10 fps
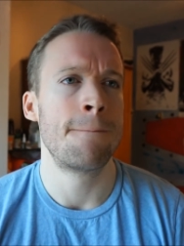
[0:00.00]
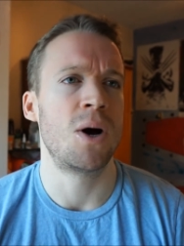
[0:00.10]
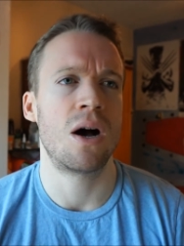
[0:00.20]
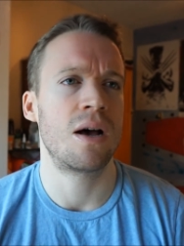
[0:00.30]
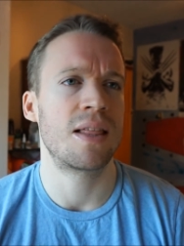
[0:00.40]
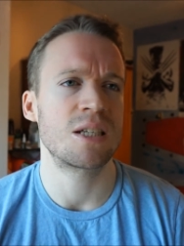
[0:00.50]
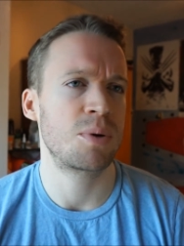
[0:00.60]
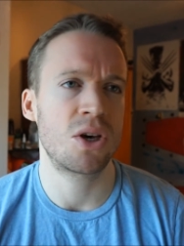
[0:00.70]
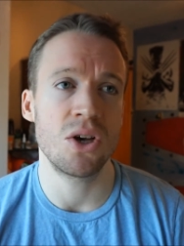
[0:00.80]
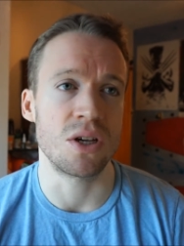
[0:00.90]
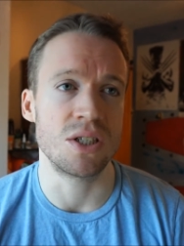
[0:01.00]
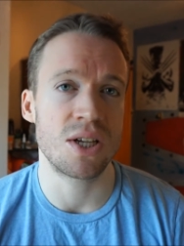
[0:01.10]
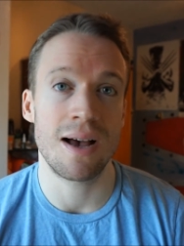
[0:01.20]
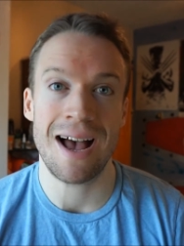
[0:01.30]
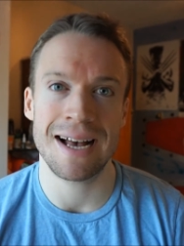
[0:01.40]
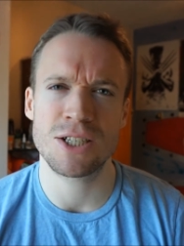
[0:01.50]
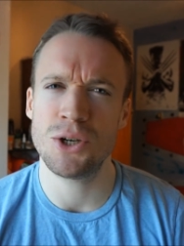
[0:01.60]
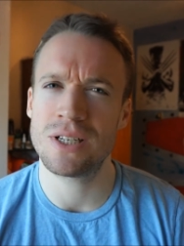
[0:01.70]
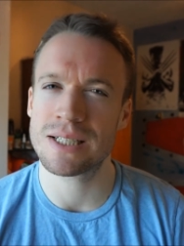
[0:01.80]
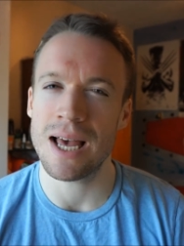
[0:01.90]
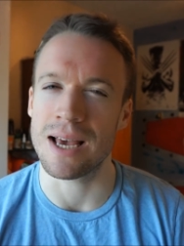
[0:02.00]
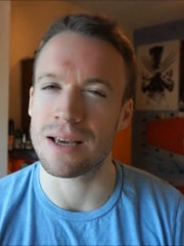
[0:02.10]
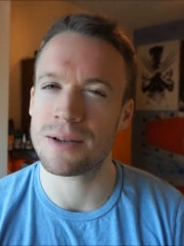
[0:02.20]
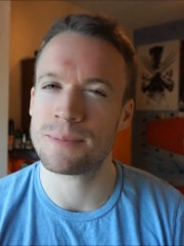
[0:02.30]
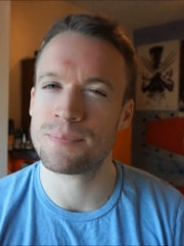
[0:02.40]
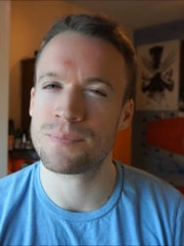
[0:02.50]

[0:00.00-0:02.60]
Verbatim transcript: But that's because her attitude stank.